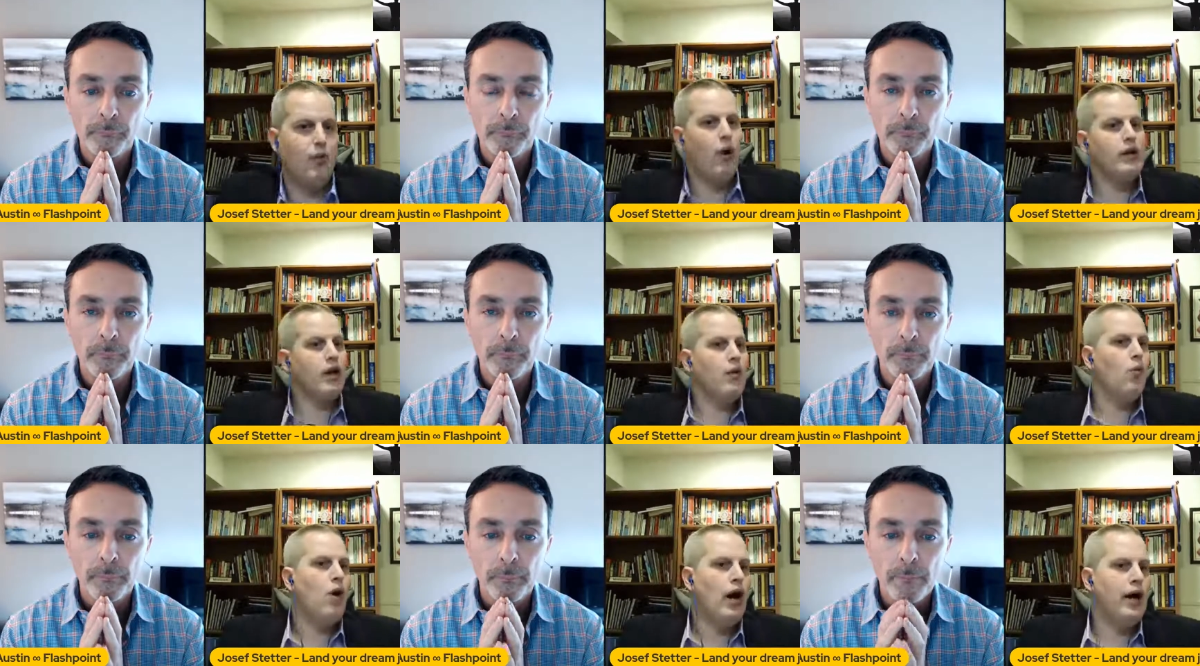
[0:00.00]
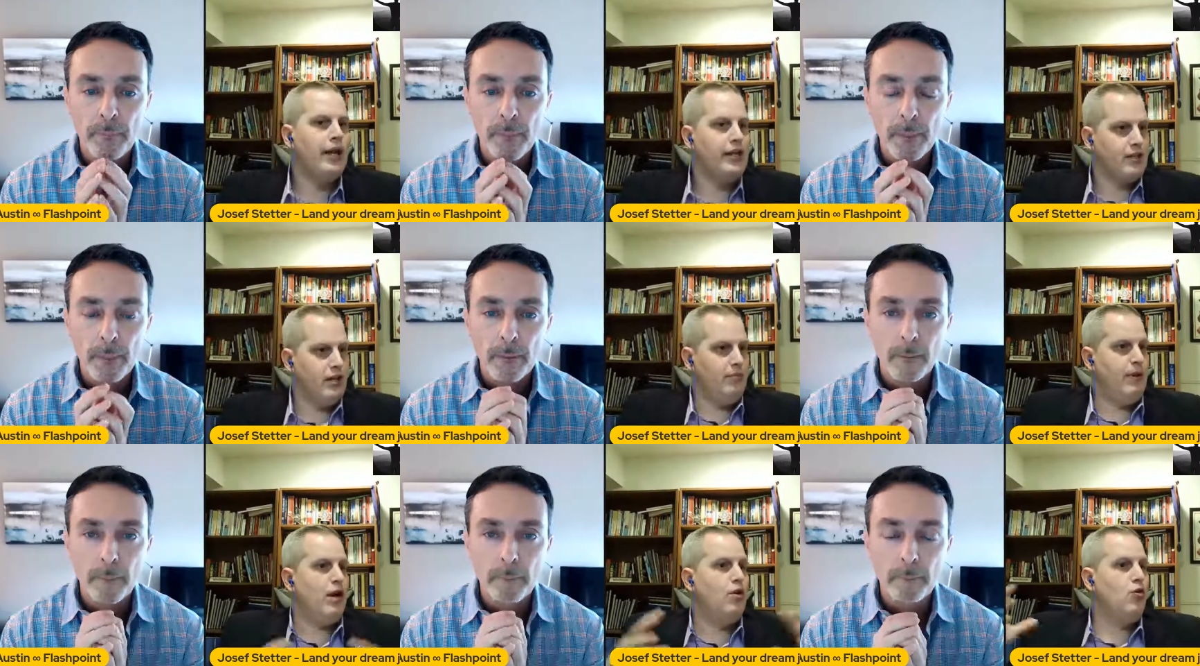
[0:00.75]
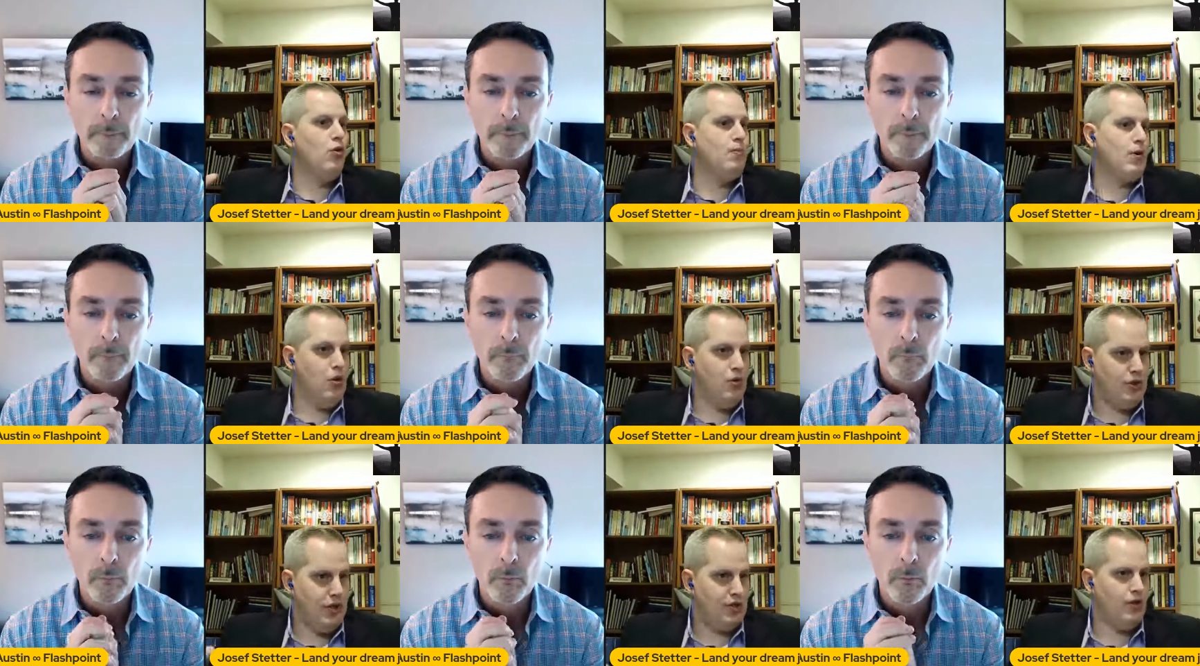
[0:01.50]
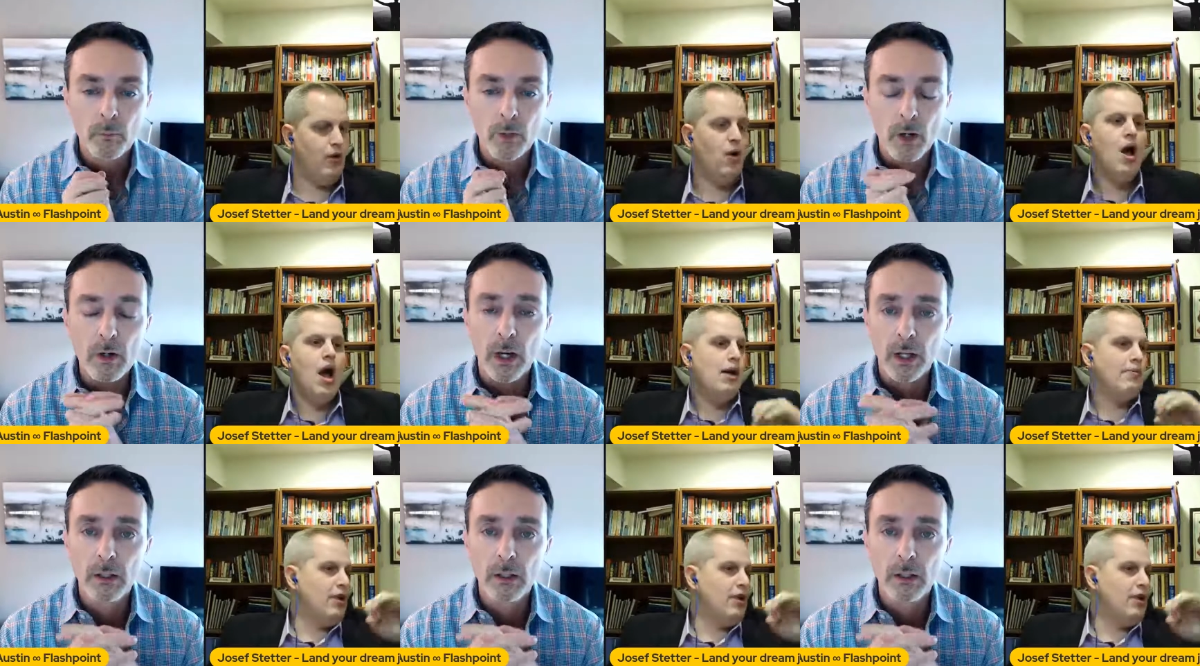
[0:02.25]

Speaker 1: to a one on one. It's going to be a group coaching. So okay.